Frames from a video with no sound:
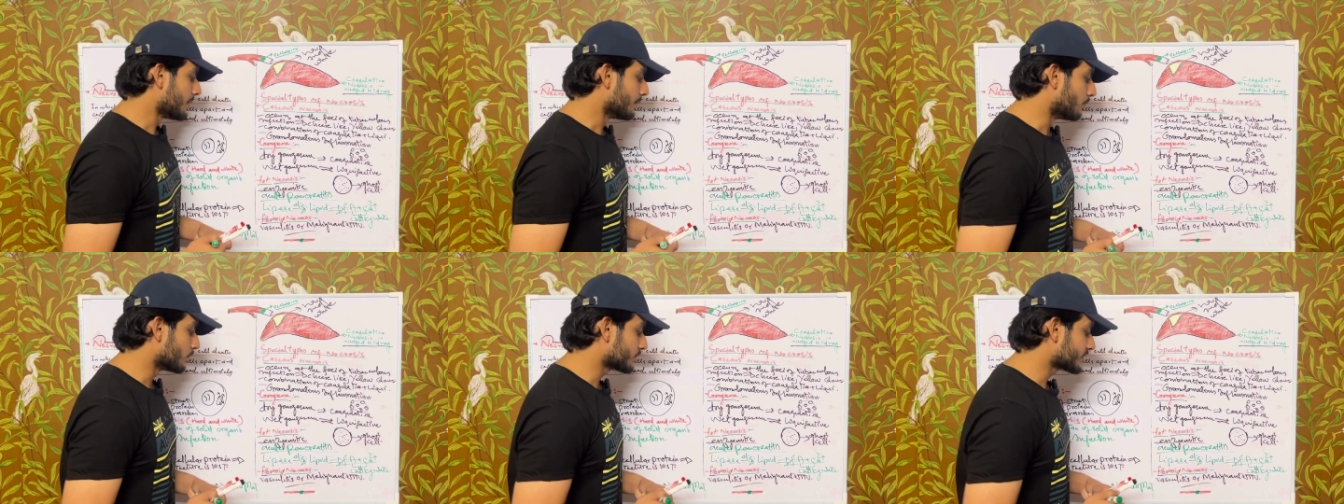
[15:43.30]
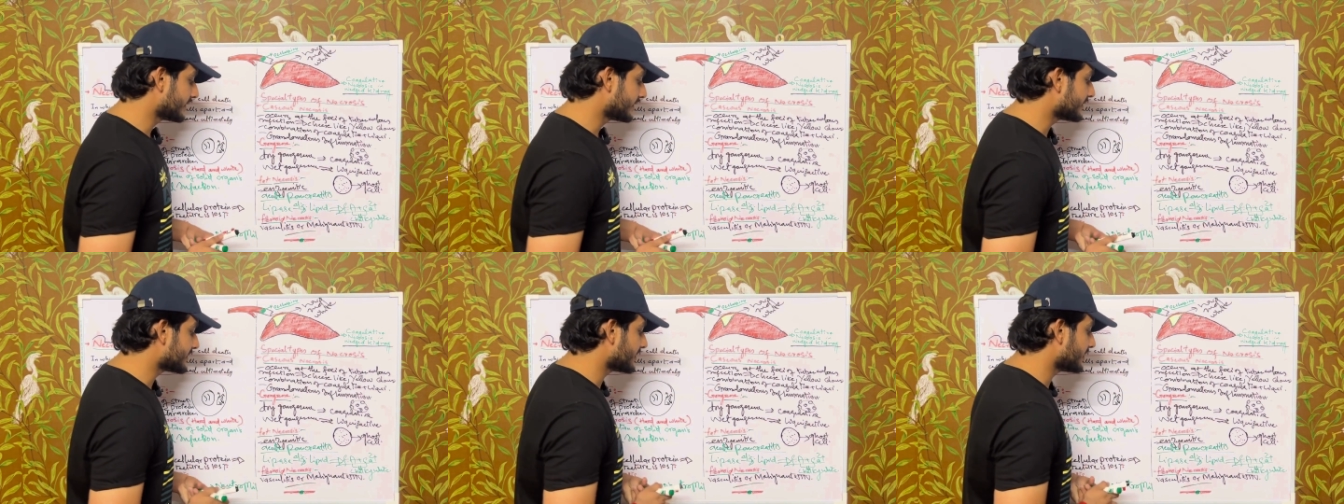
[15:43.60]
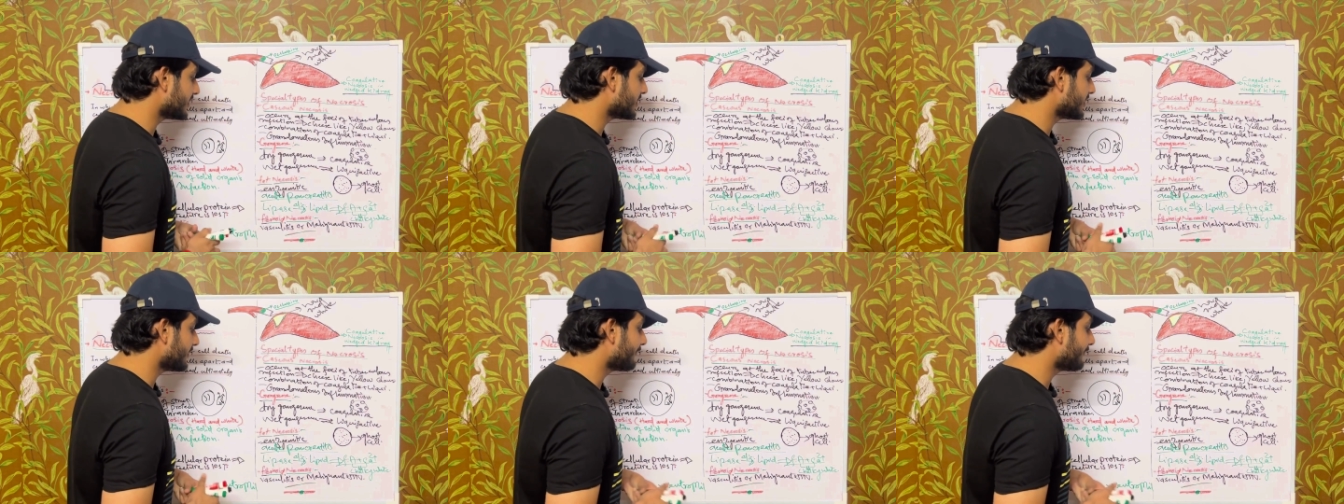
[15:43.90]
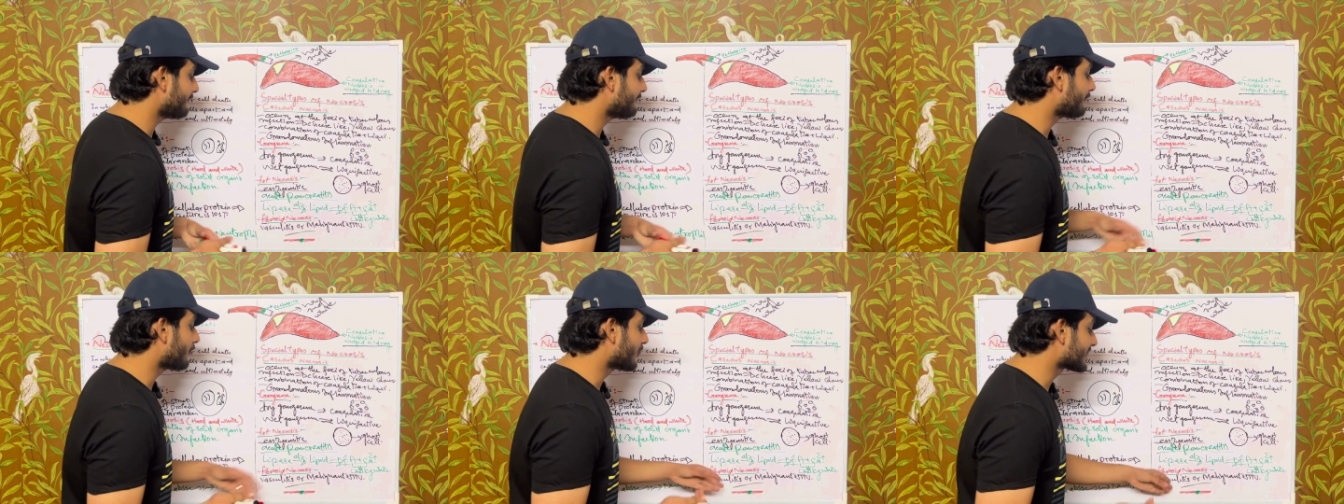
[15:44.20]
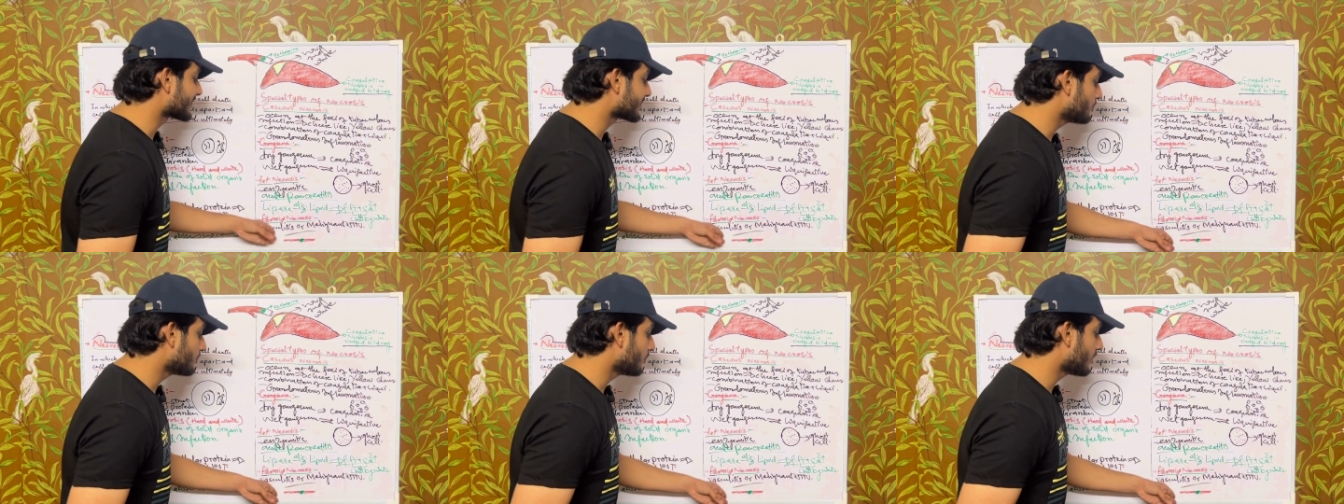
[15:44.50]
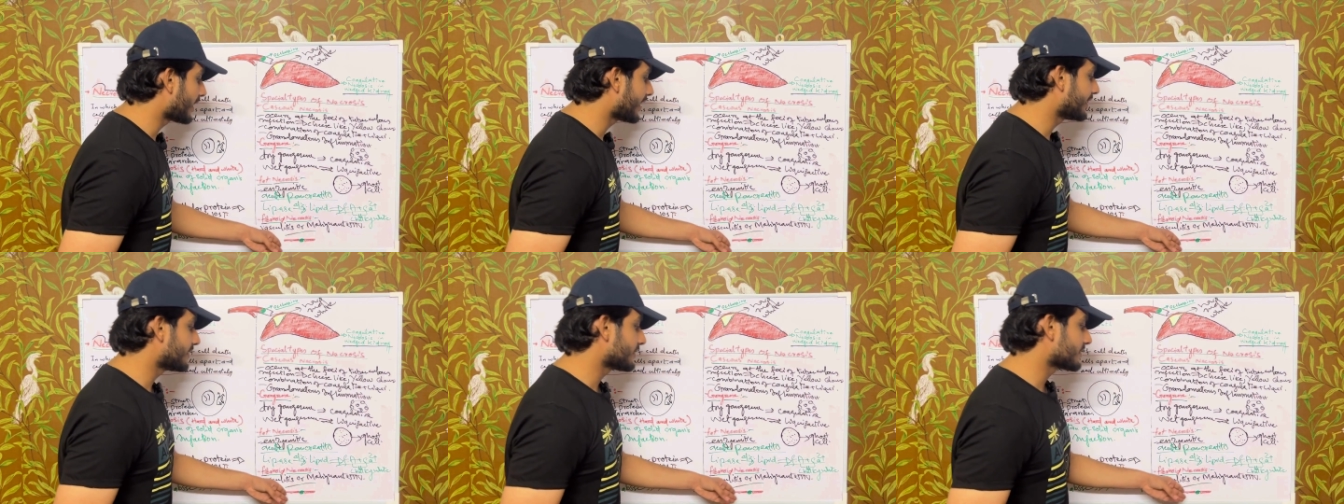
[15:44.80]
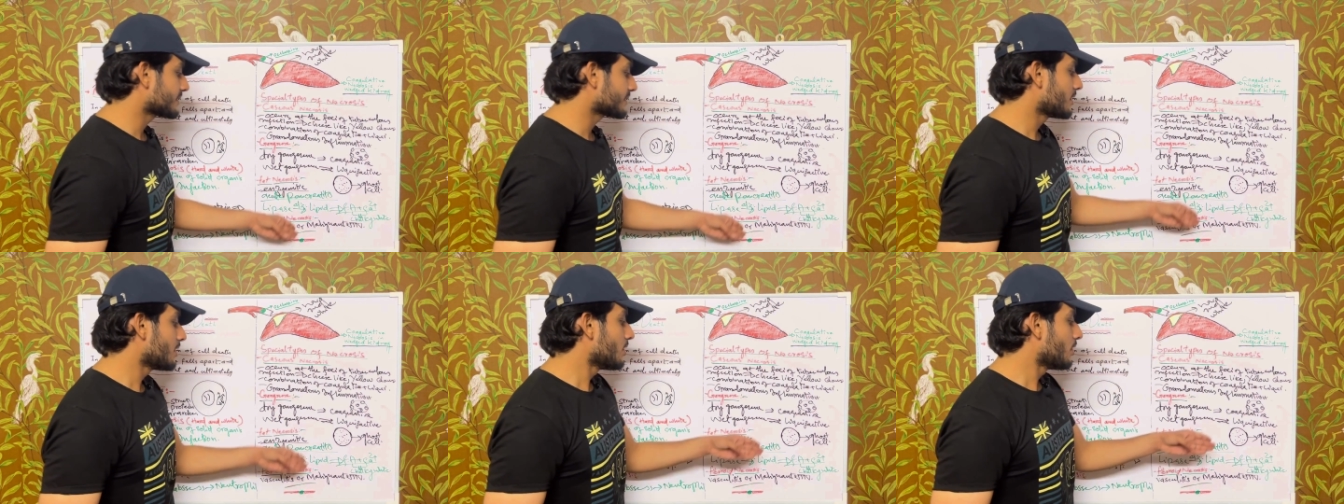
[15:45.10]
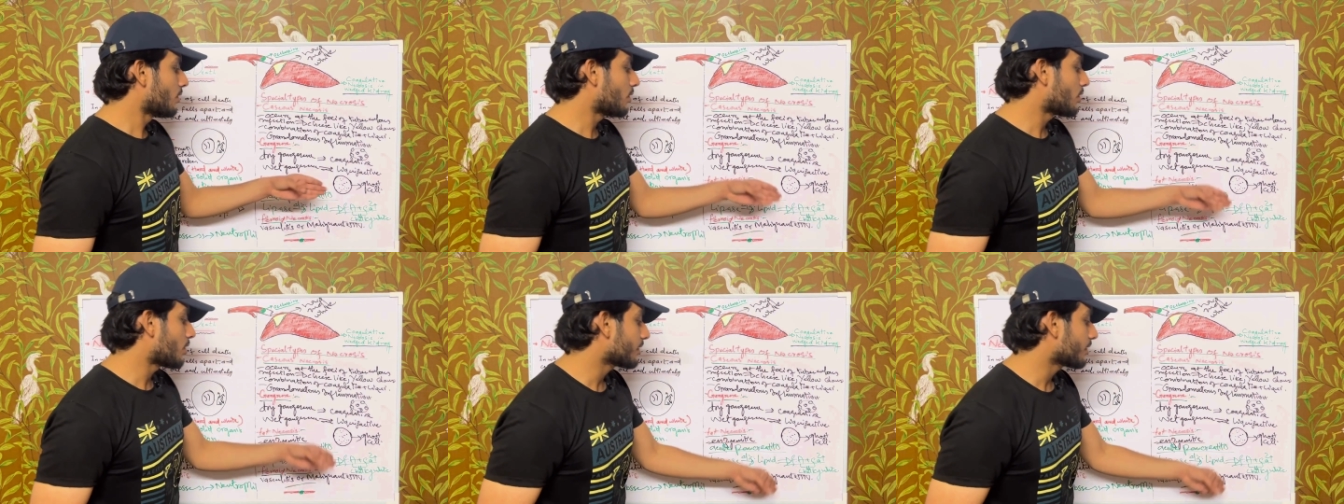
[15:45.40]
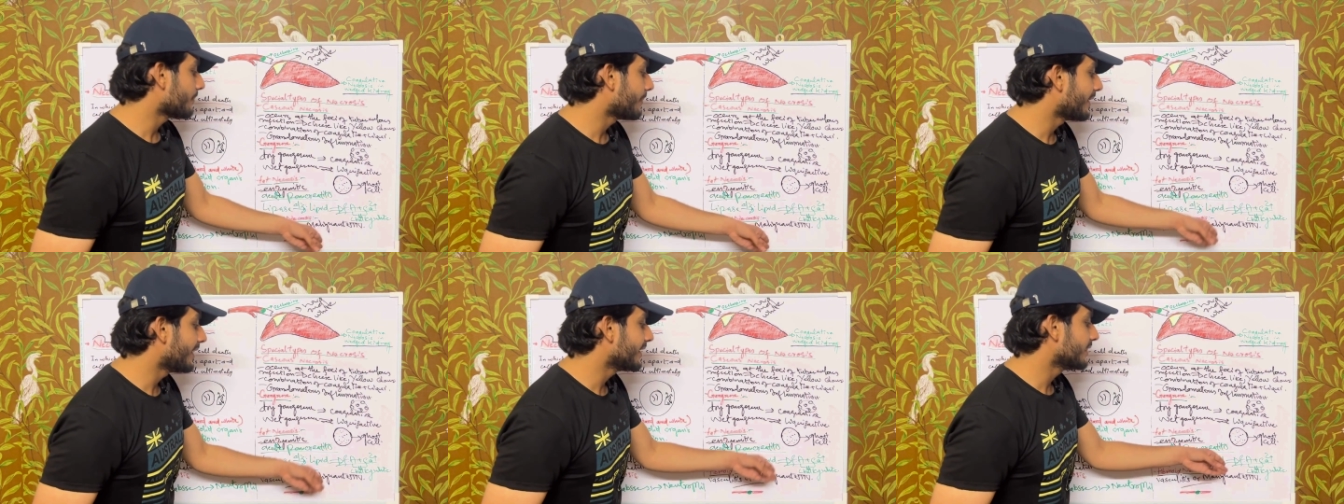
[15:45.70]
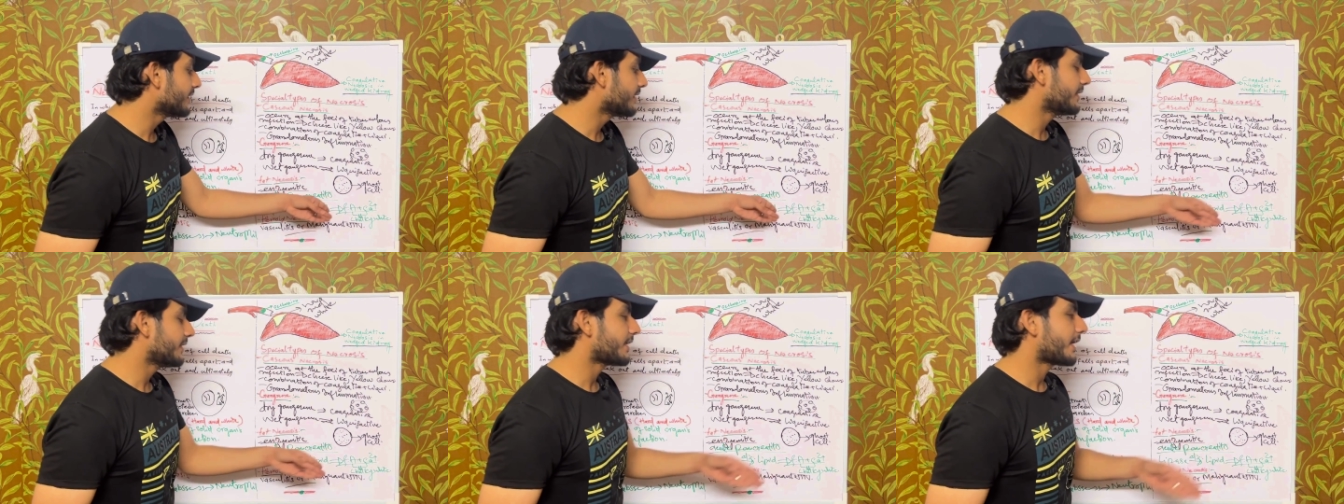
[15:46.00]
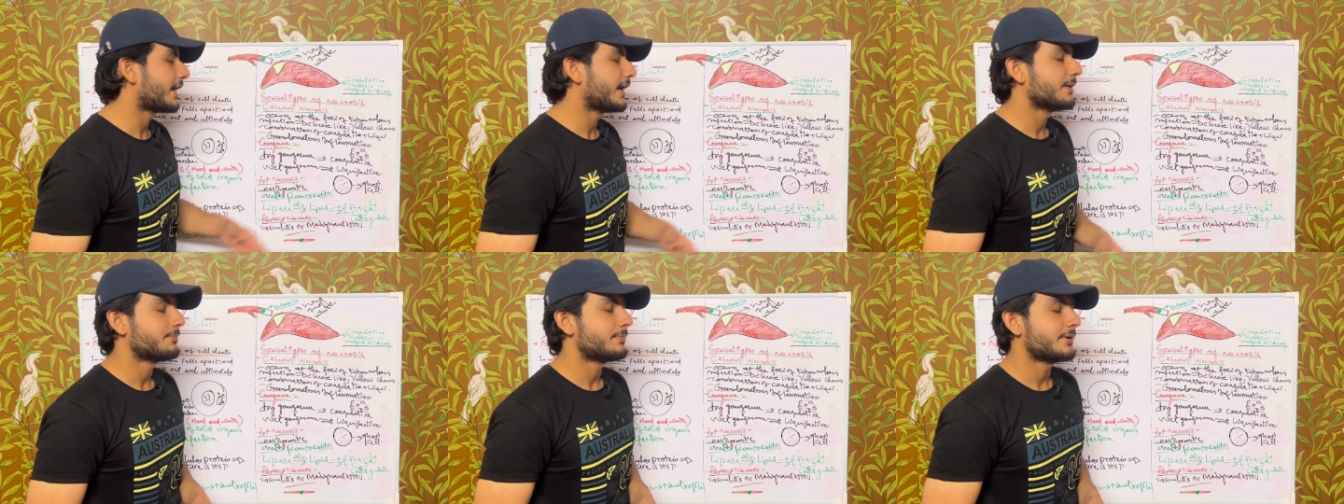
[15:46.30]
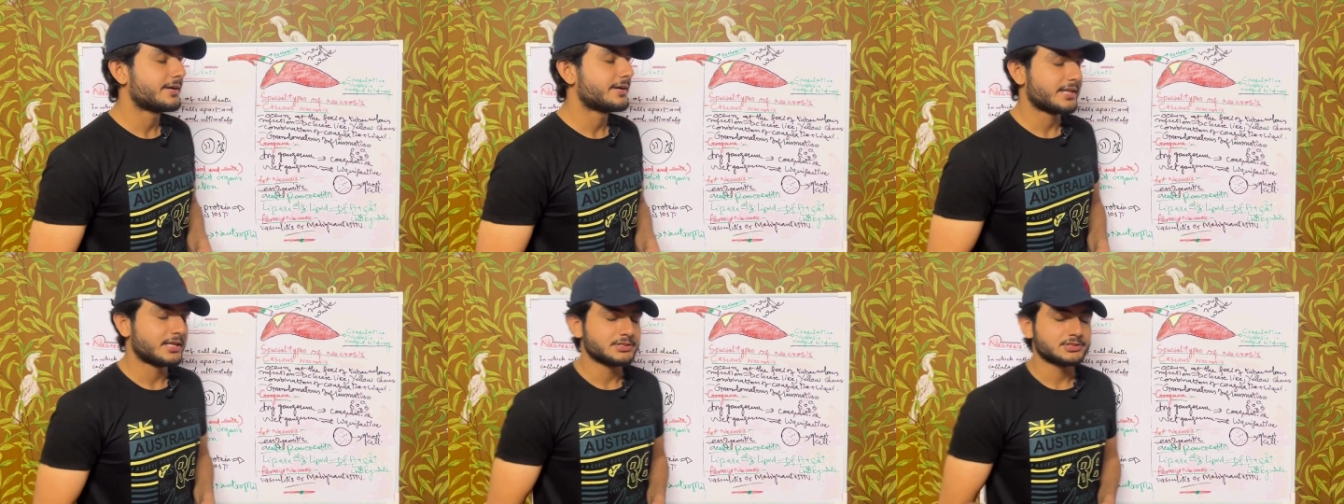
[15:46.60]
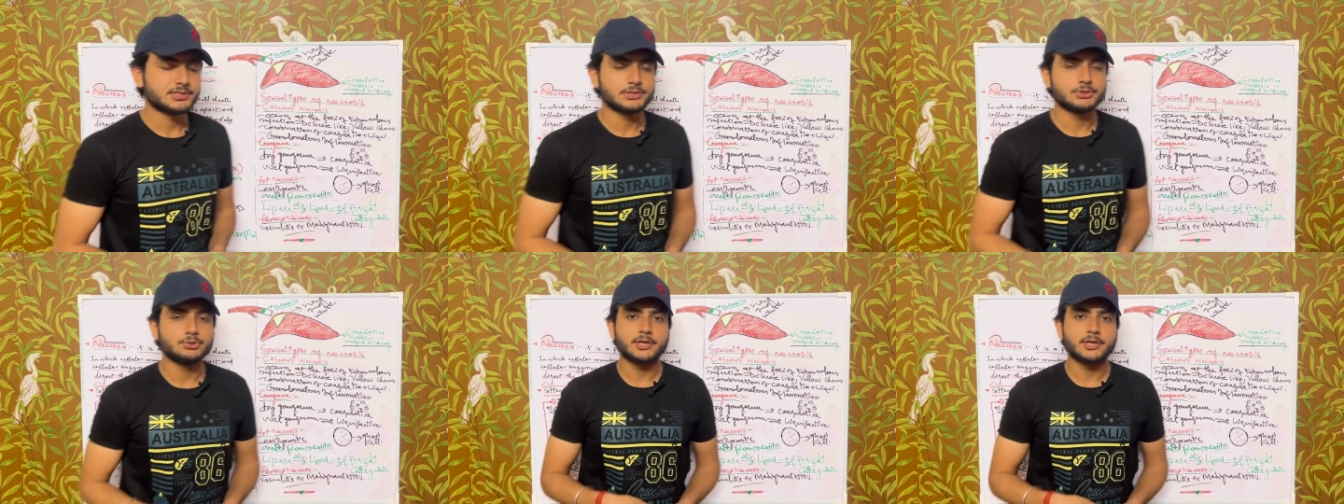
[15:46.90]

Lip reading: mostly seen in the vasculitis or malignant hypertension.